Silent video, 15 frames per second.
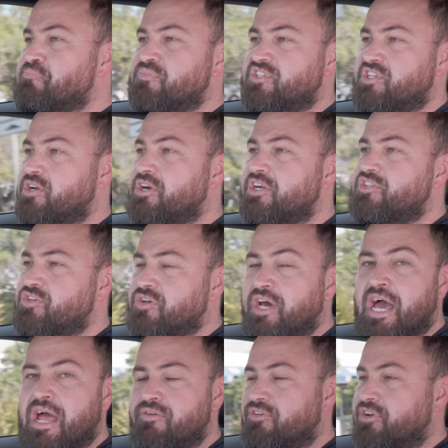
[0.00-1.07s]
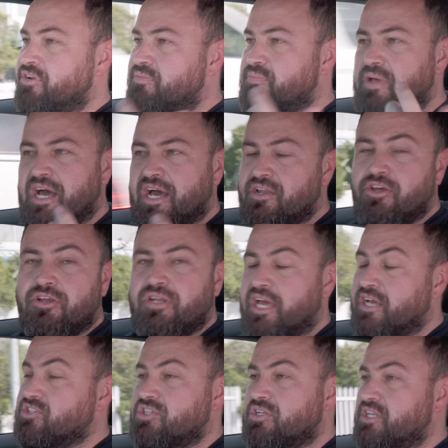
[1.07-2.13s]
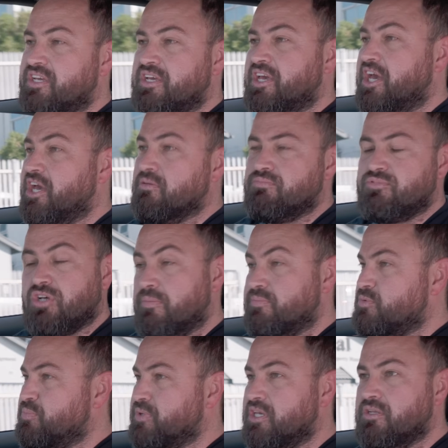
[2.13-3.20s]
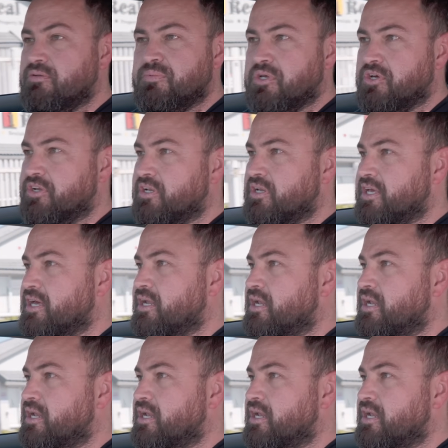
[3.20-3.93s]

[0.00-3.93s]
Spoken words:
0 to 100, I don't actually care. Top speed, couldn't care